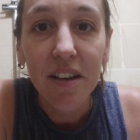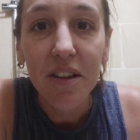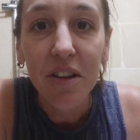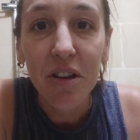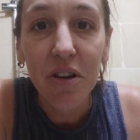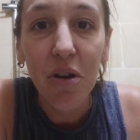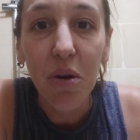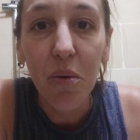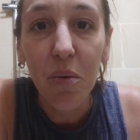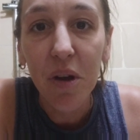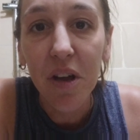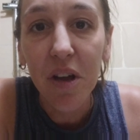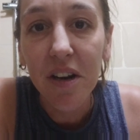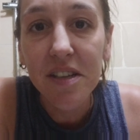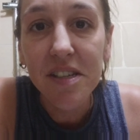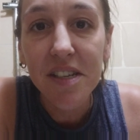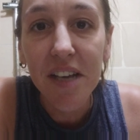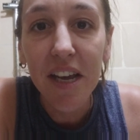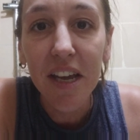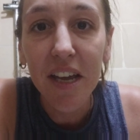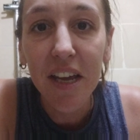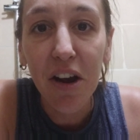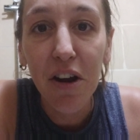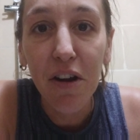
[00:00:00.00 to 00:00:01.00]
We're going to
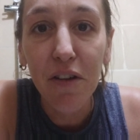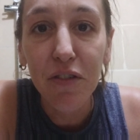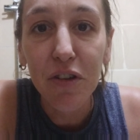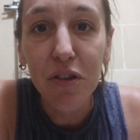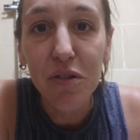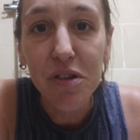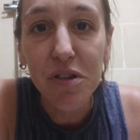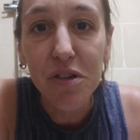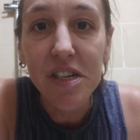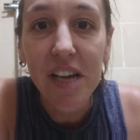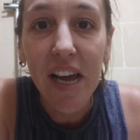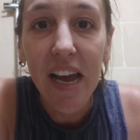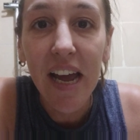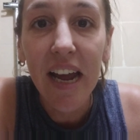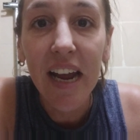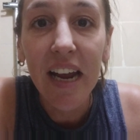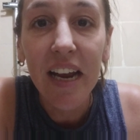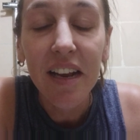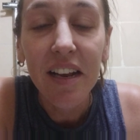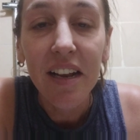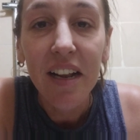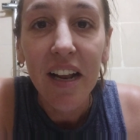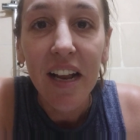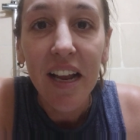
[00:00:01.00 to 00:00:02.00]
take care of you
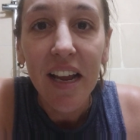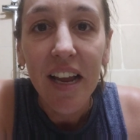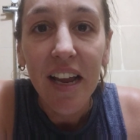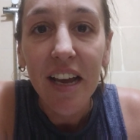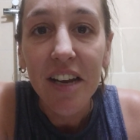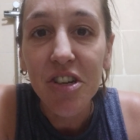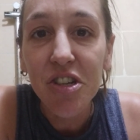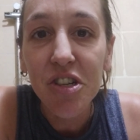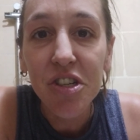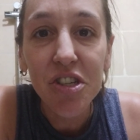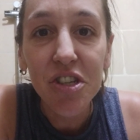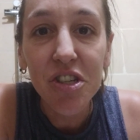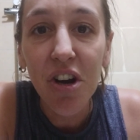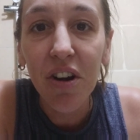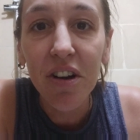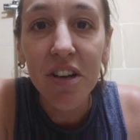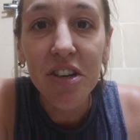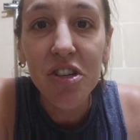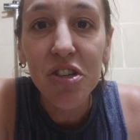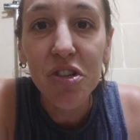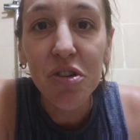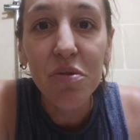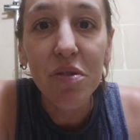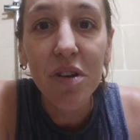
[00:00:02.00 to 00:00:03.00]
today. And just
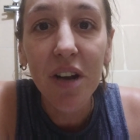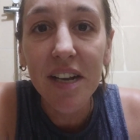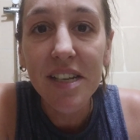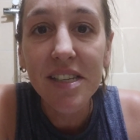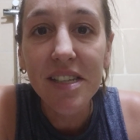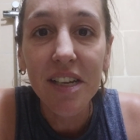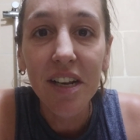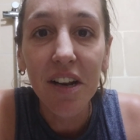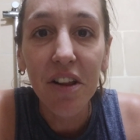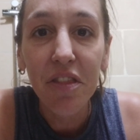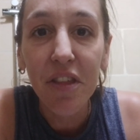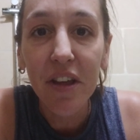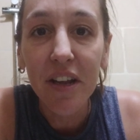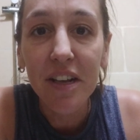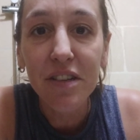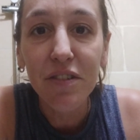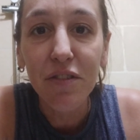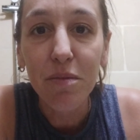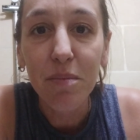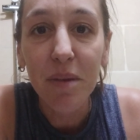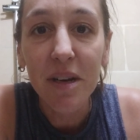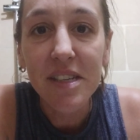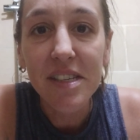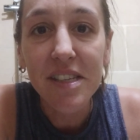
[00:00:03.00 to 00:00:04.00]
starting to do nice little things
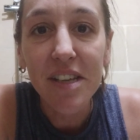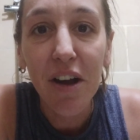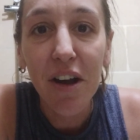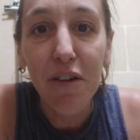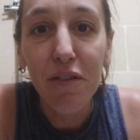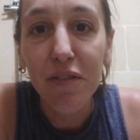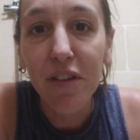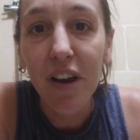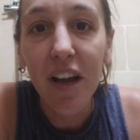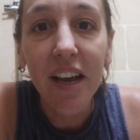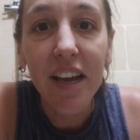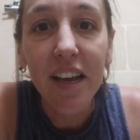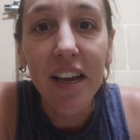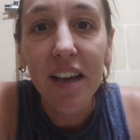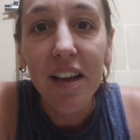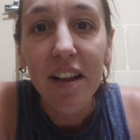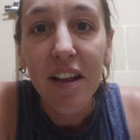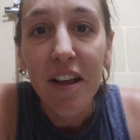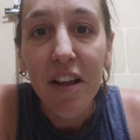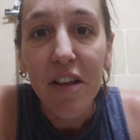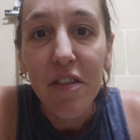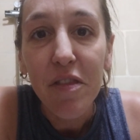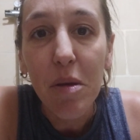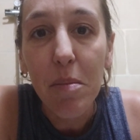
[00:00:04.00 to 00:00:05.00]
for myself, like
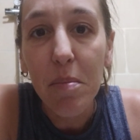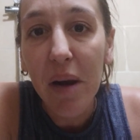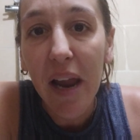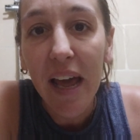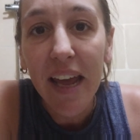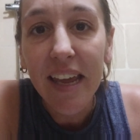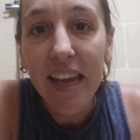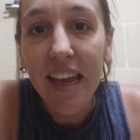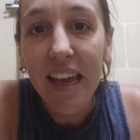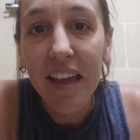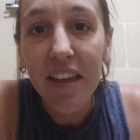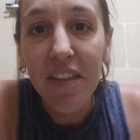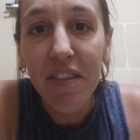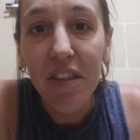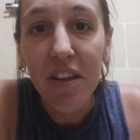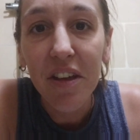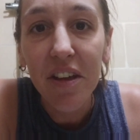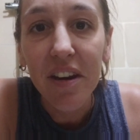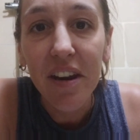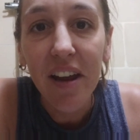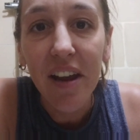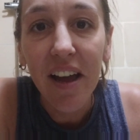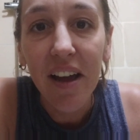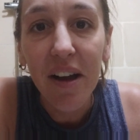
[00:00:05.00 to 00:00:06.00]
the blanket
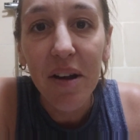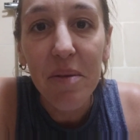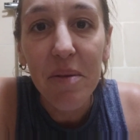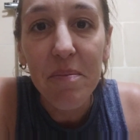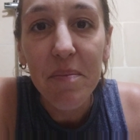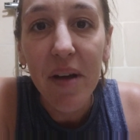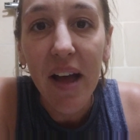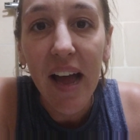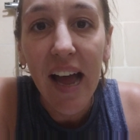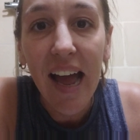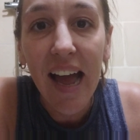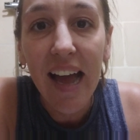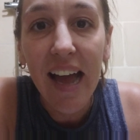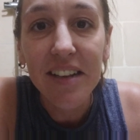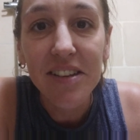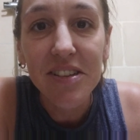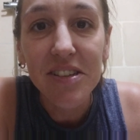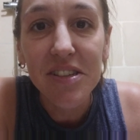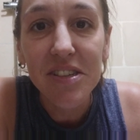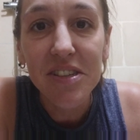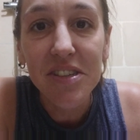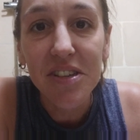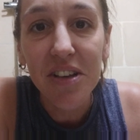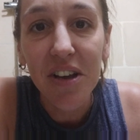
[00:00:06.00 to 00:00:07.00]
that
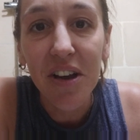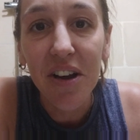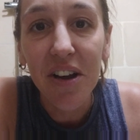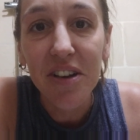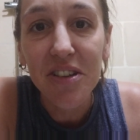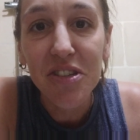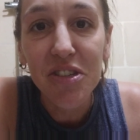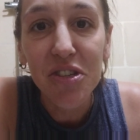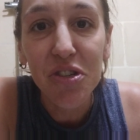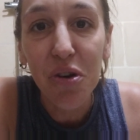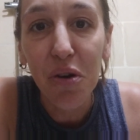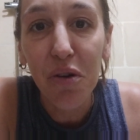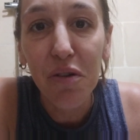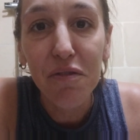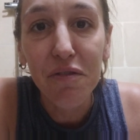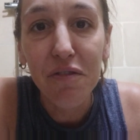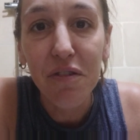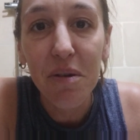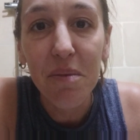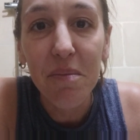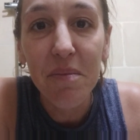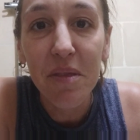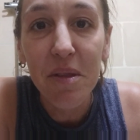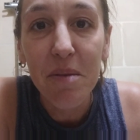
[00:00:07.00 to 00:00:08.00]
Hans stole
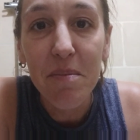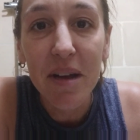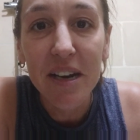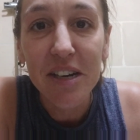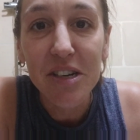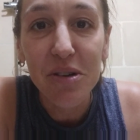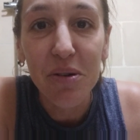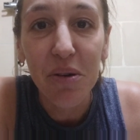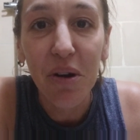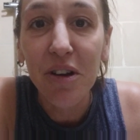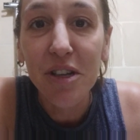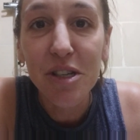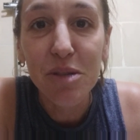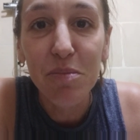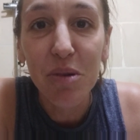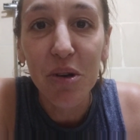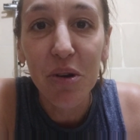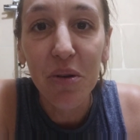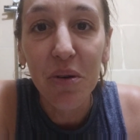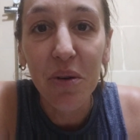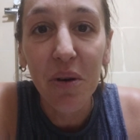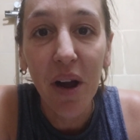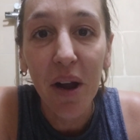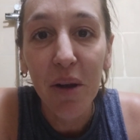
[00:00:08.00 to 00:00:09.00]
from the mental
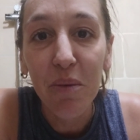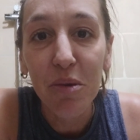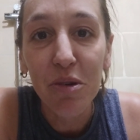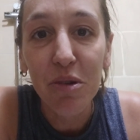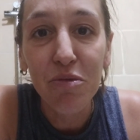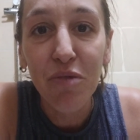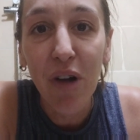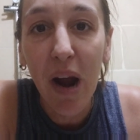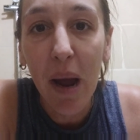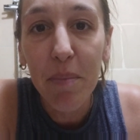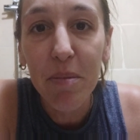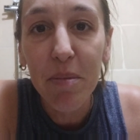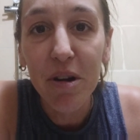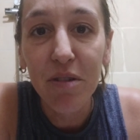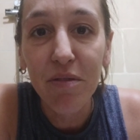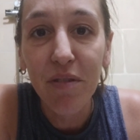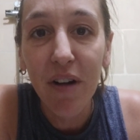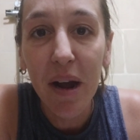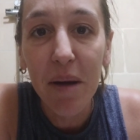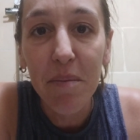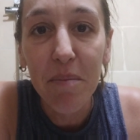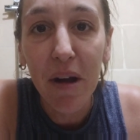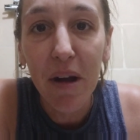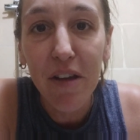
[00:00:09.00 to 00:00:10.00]
hospital. I would wrap it
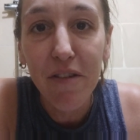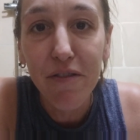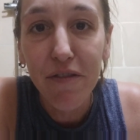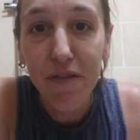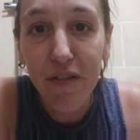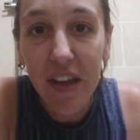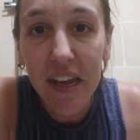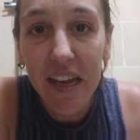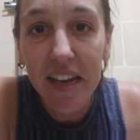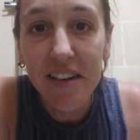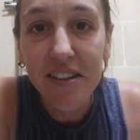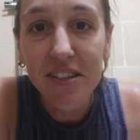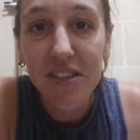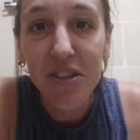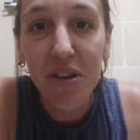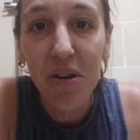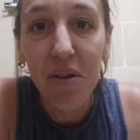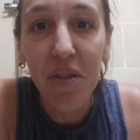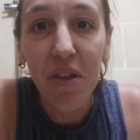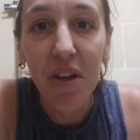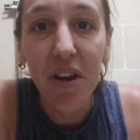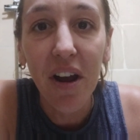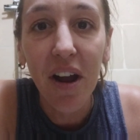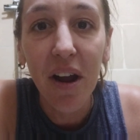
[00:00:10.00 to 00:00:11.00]
around my feet
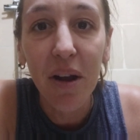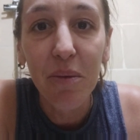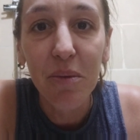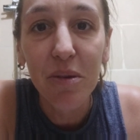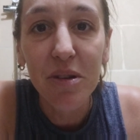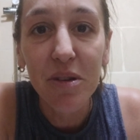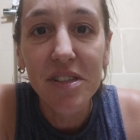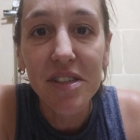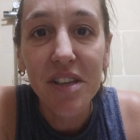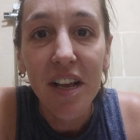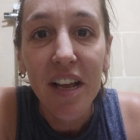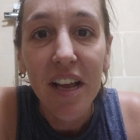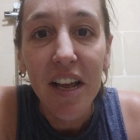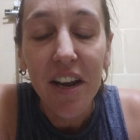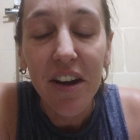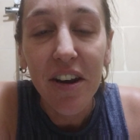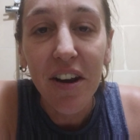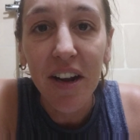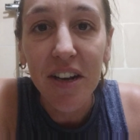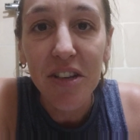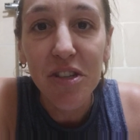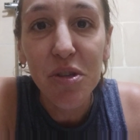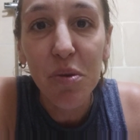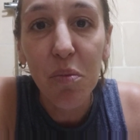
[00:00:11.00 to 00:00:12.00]
so that I was
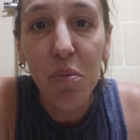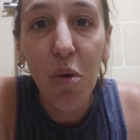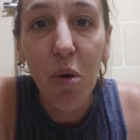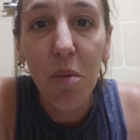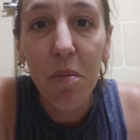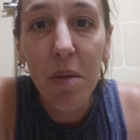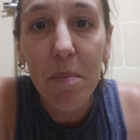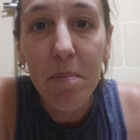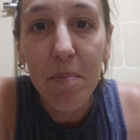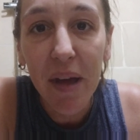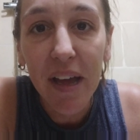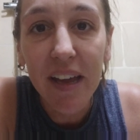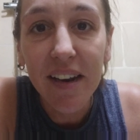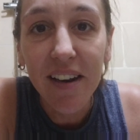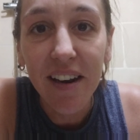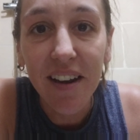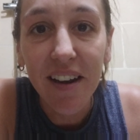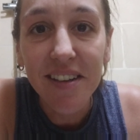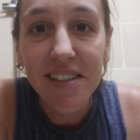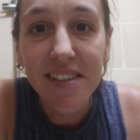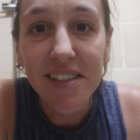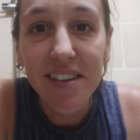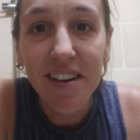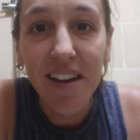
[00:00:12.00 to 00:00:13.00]
nice and warm in bed
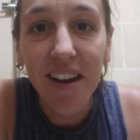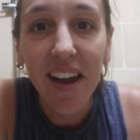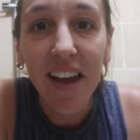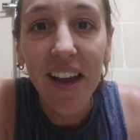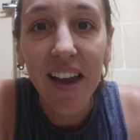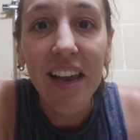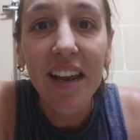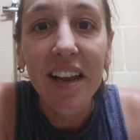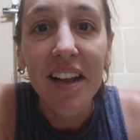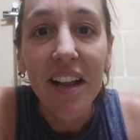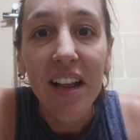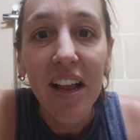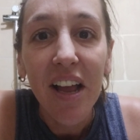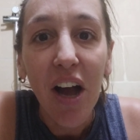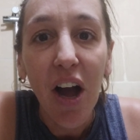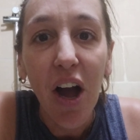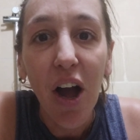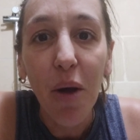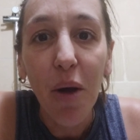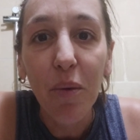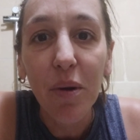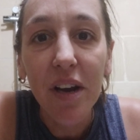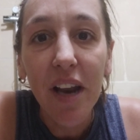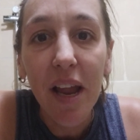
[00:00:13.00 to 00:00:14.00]
last night.
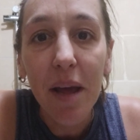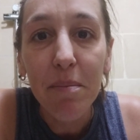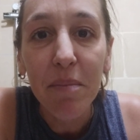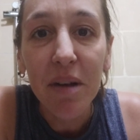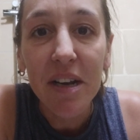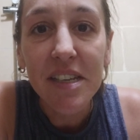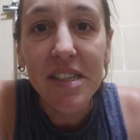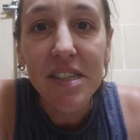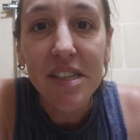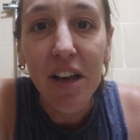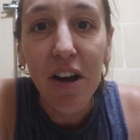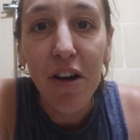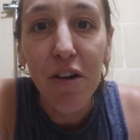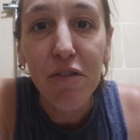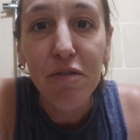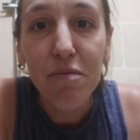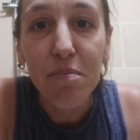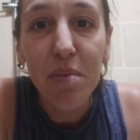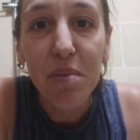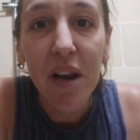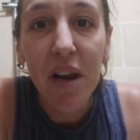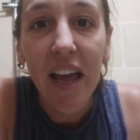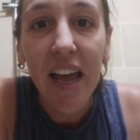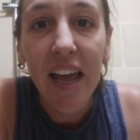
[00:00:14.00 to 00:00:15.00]
I would let
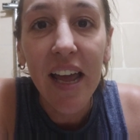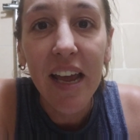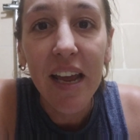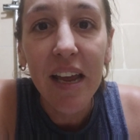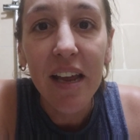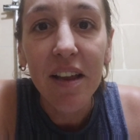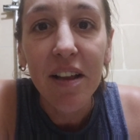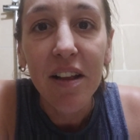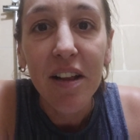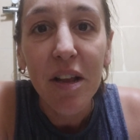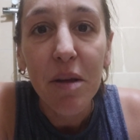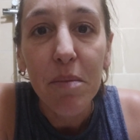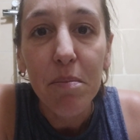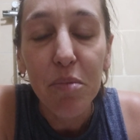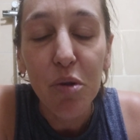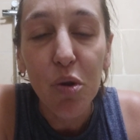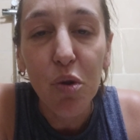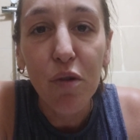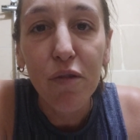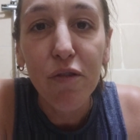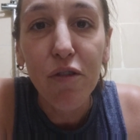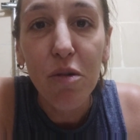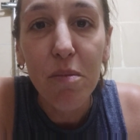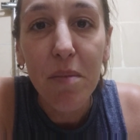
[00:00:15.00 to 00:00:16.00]
myself play
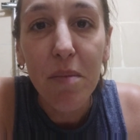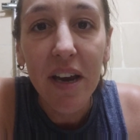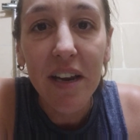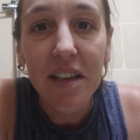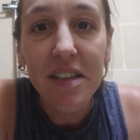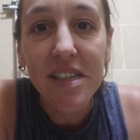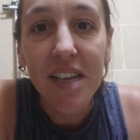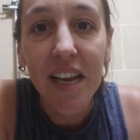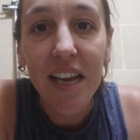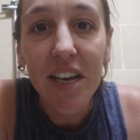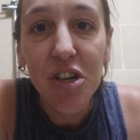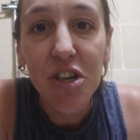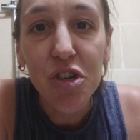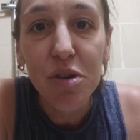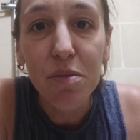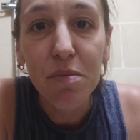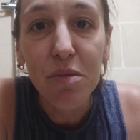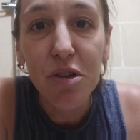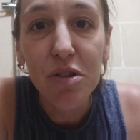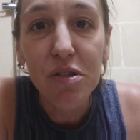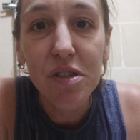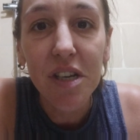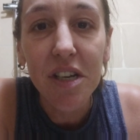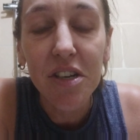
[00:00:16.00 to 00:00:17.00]
beautiful meditation
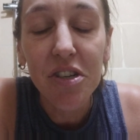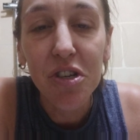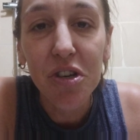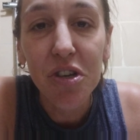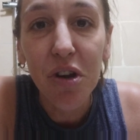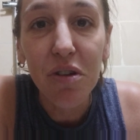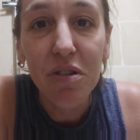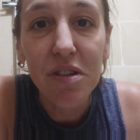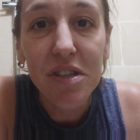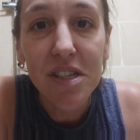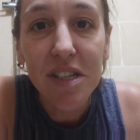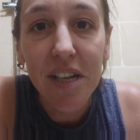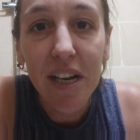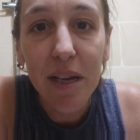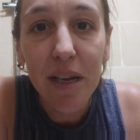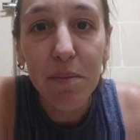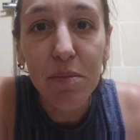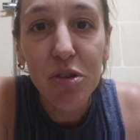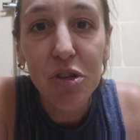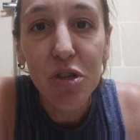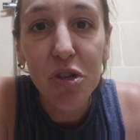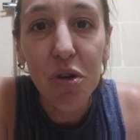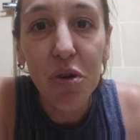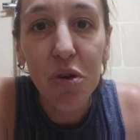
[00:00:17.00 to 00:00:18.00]
music to go to
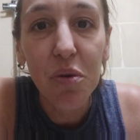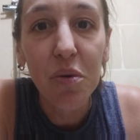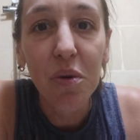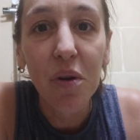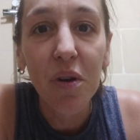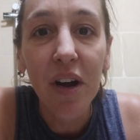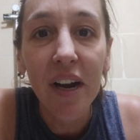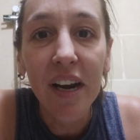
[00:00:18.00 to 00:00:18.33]
sleep to.